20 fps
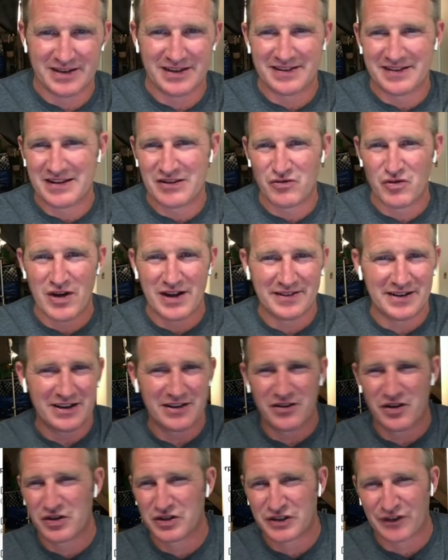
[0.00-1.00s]
And none
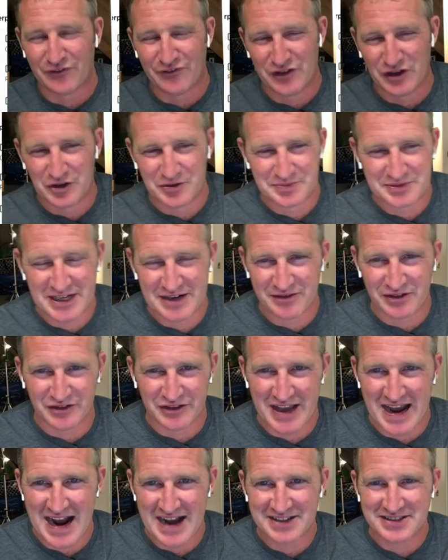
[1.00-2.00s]
of those films ever
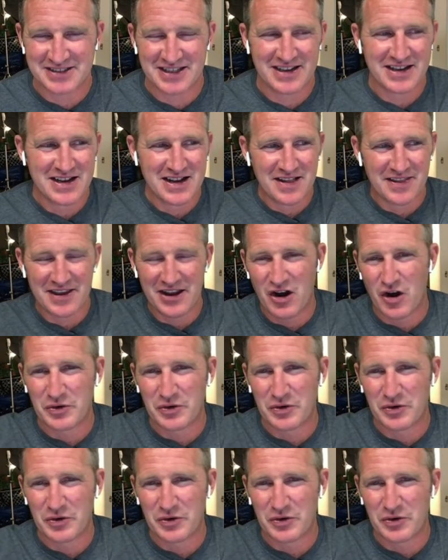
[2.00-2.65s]
last. They